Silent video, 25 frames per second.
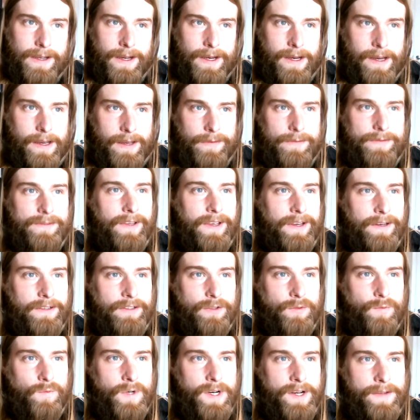And he's
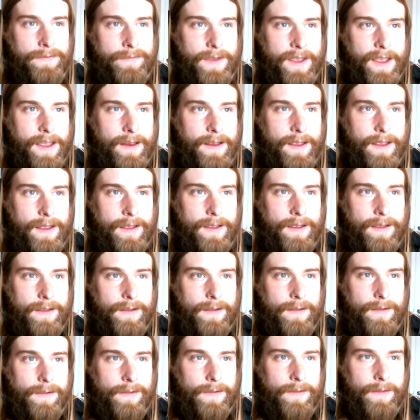like, so what if
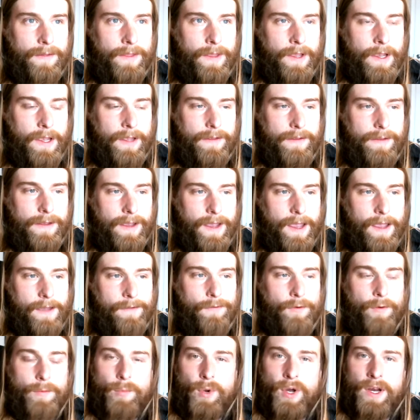that
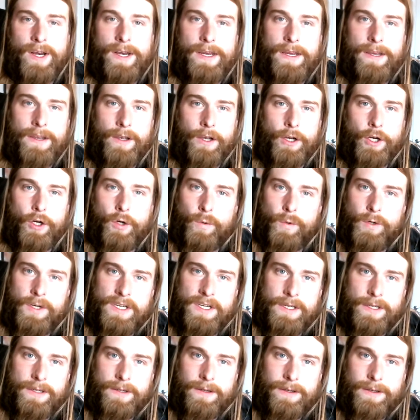everybody
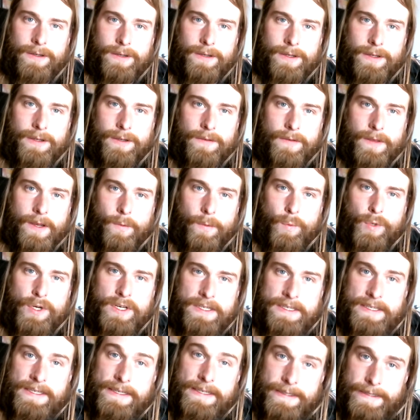agreed that
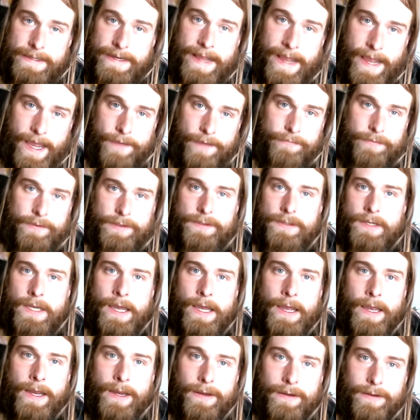we didn't have to
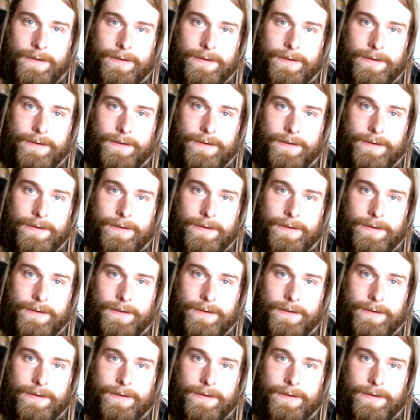die?